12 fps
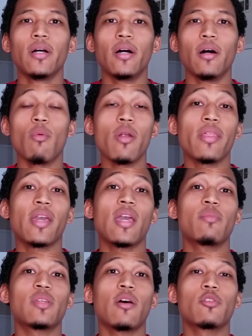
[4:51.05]
One of the
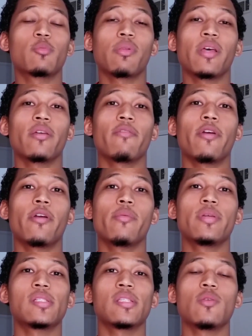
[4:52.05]
games I was playing very
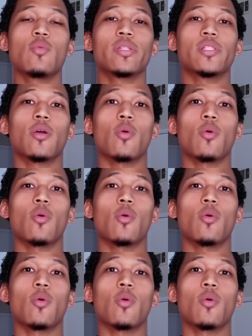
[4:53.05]
recently was